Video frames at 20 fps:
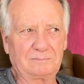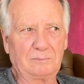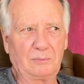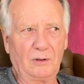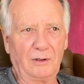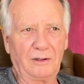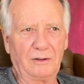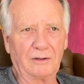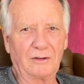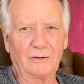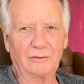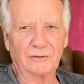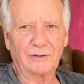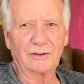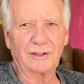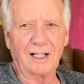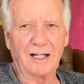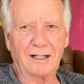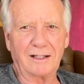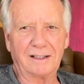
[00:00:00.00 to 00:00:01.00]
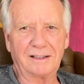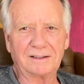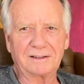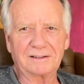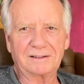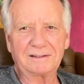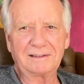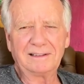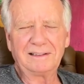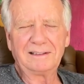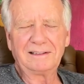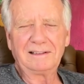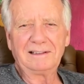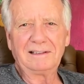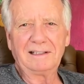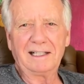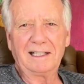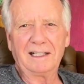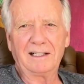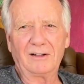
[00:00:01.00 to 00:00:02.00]
pollo con tomates,
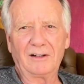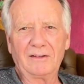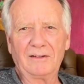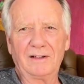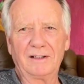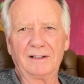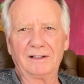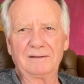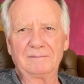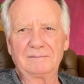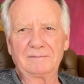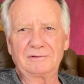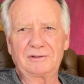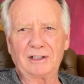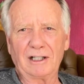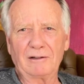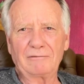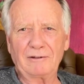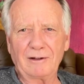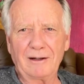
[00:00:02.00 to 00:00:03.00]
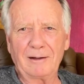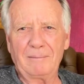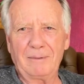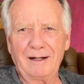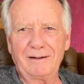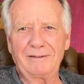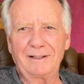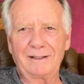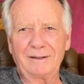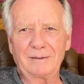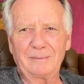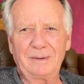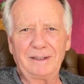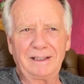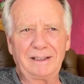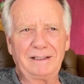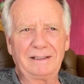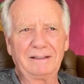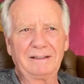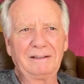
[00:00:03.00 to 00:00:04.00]
and on the shelf right above it, it'll
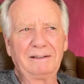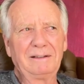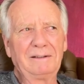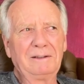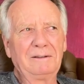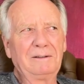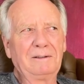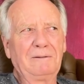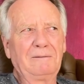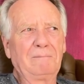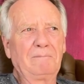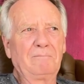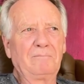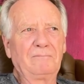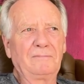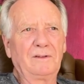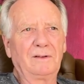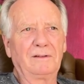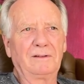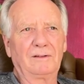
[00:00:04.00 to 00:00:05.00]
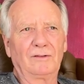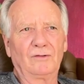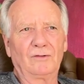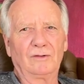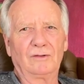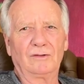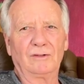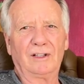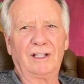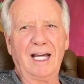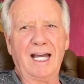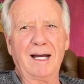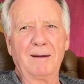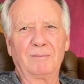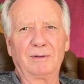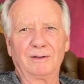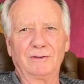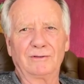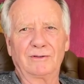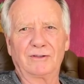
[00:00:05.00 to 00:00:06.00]
be
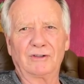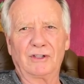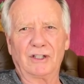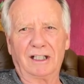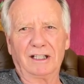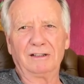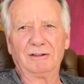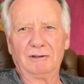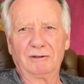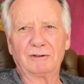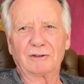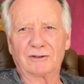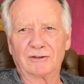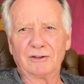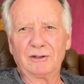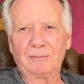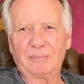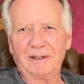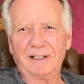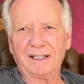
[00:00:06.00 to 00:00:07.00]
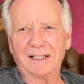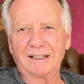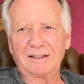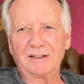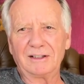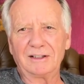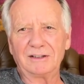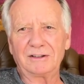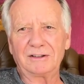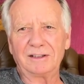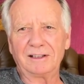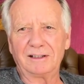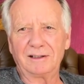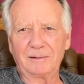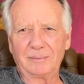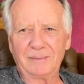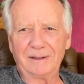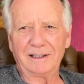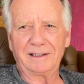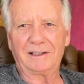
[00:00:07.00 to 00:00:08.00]
Campbell's chicken noodle soup in English, and
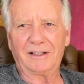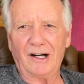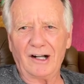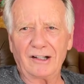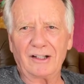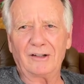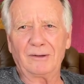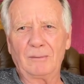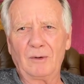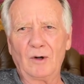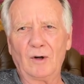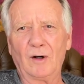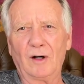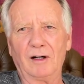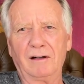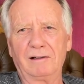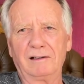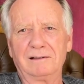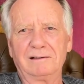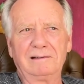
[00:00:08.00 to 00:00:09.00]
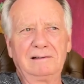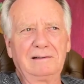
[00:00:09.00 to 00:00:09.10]
it'll be $1 more